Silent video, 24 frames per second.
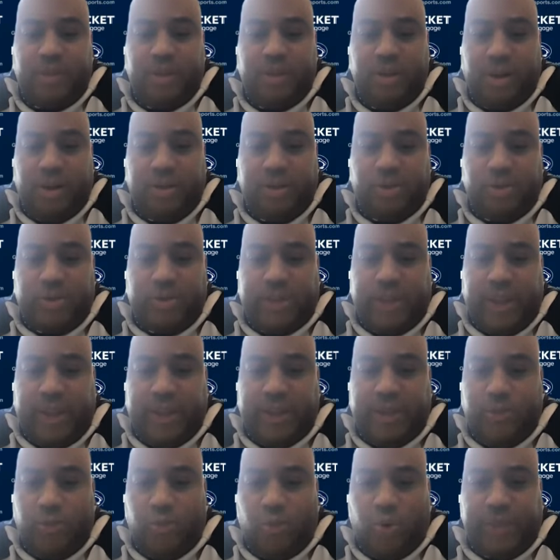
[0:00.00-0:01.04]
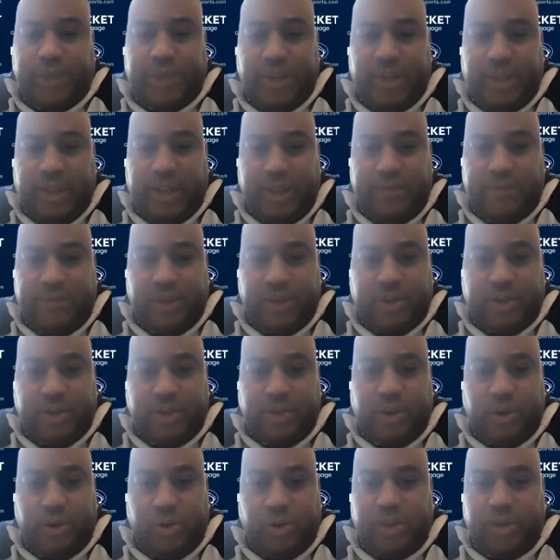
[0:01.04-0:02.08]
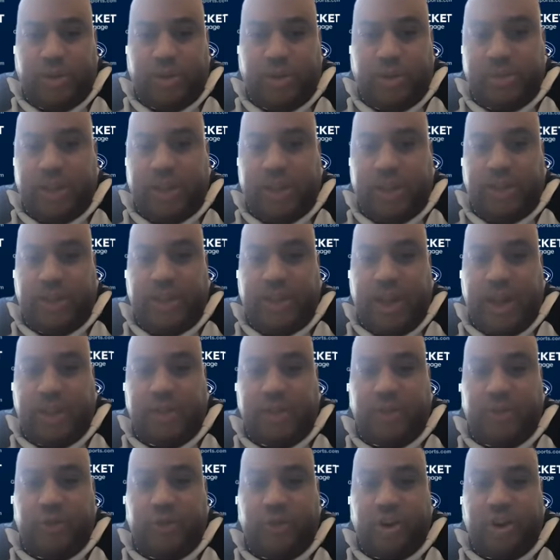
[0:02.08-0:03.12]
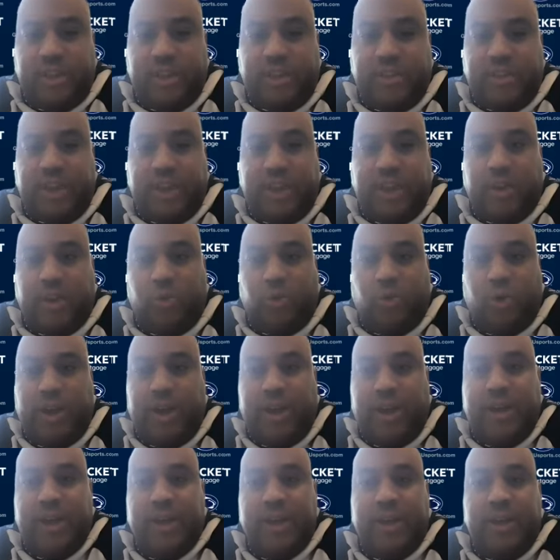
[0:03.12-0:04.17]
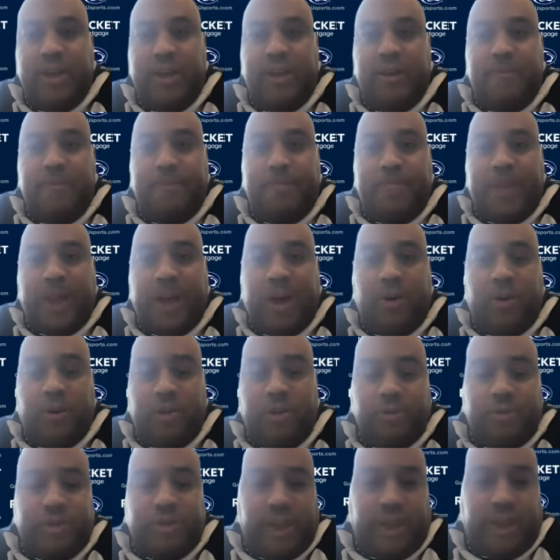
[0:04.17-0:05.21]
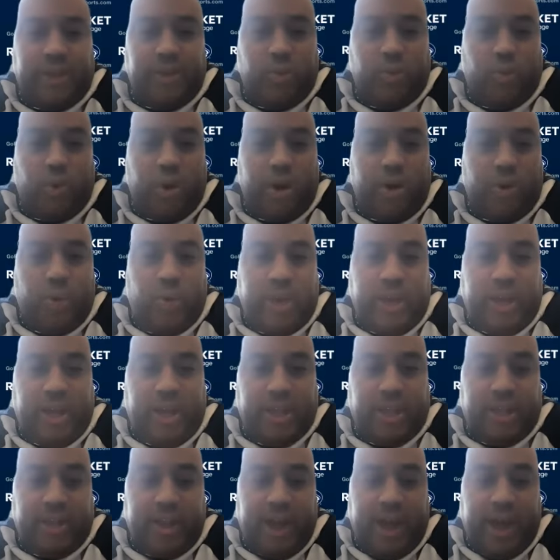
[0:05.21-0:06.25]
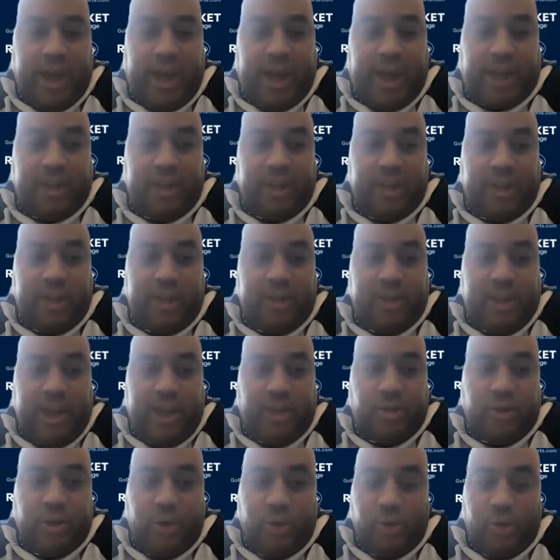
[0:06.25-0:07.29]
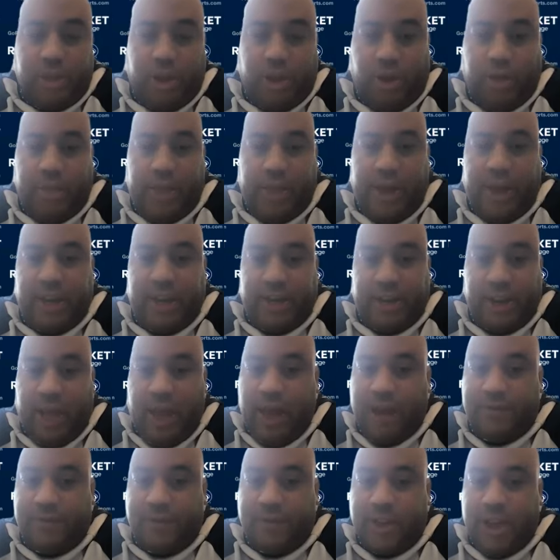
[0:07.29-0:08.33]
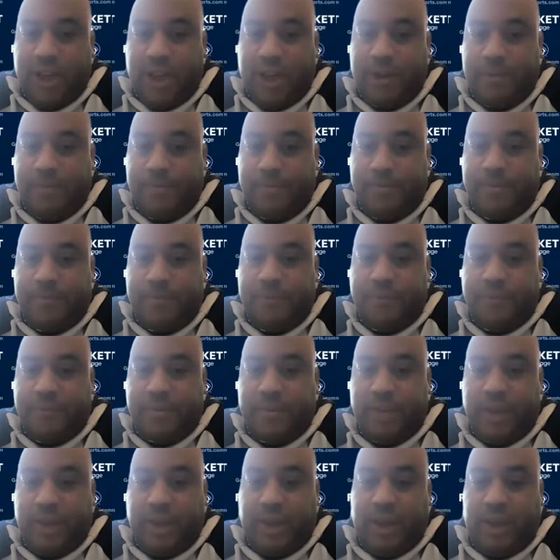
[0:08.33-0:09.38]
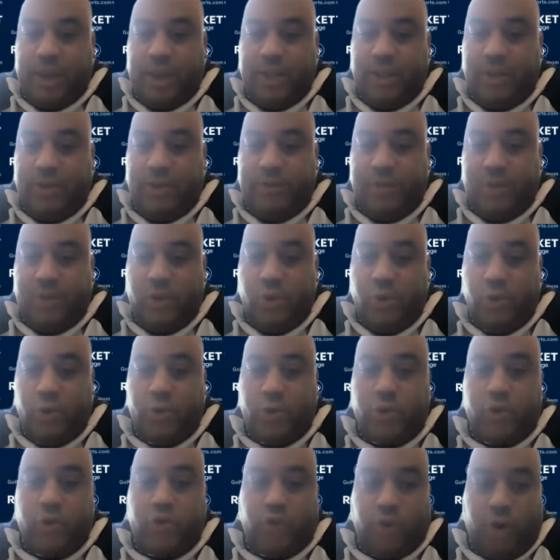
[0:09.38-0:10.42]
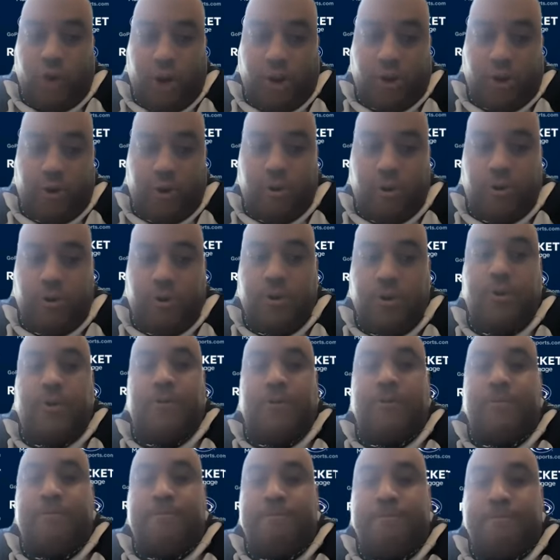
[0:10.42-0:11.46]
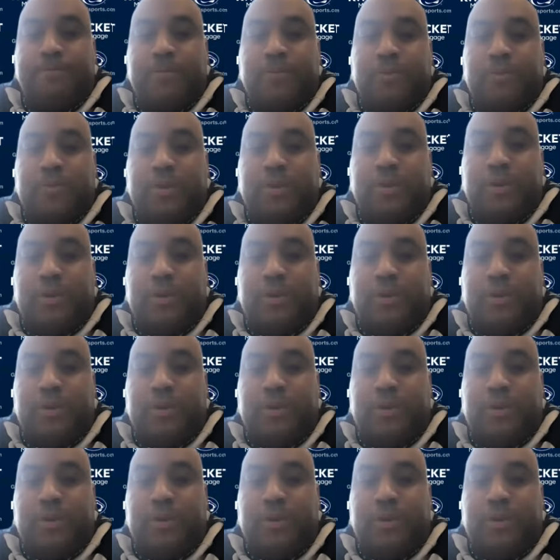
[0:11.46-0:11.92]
understanding what the defense is doing, understanding how they're trying to take it away, now understanding where we can attack, and now doing all that in live time. And if you struggle to